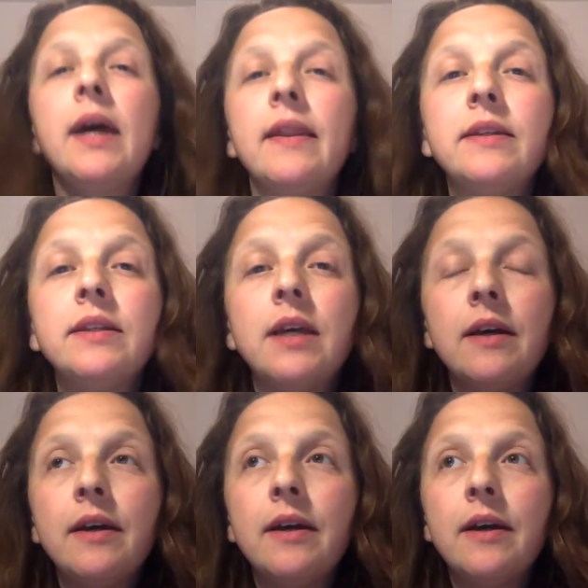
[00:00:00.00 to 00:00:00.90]
and
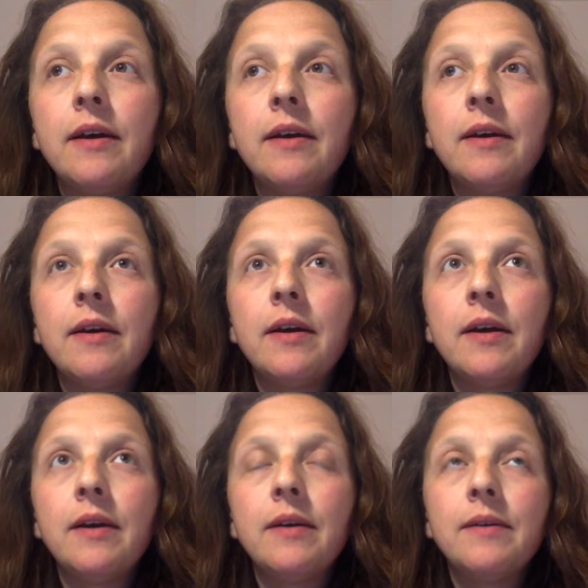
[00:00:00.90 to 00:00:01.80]
uh,
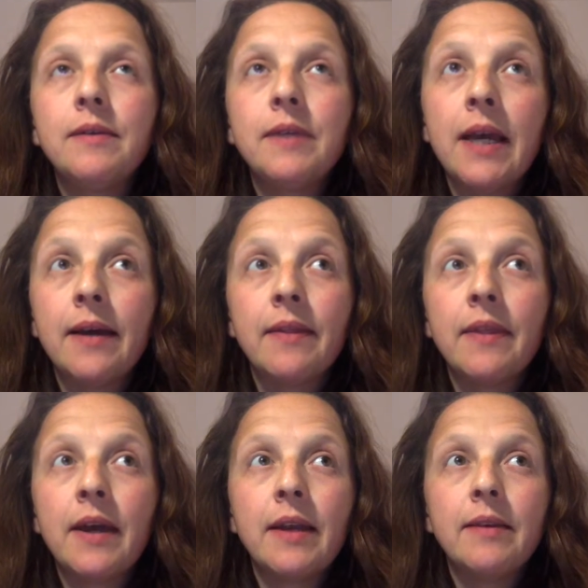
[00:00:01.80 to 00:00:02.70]
yeah,
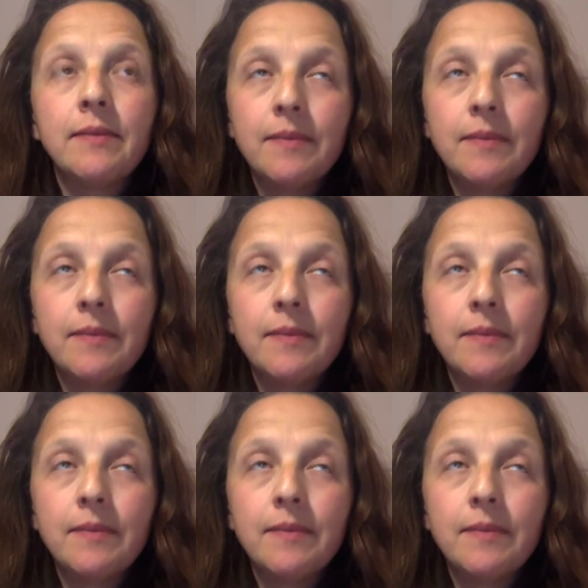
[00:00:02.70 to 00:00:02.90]
that